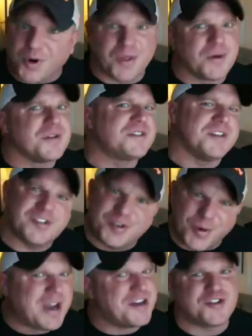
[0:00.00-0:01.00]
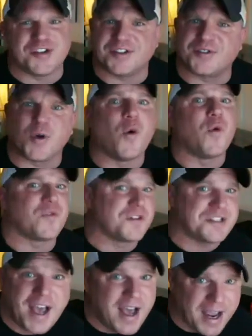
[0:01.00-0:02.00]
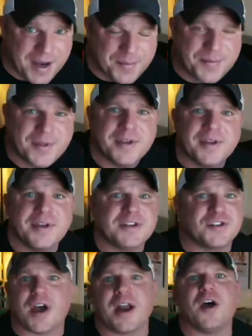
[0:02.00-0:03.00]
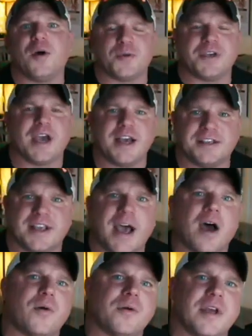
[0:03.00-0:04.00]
one of those situations over time to try to help you guys out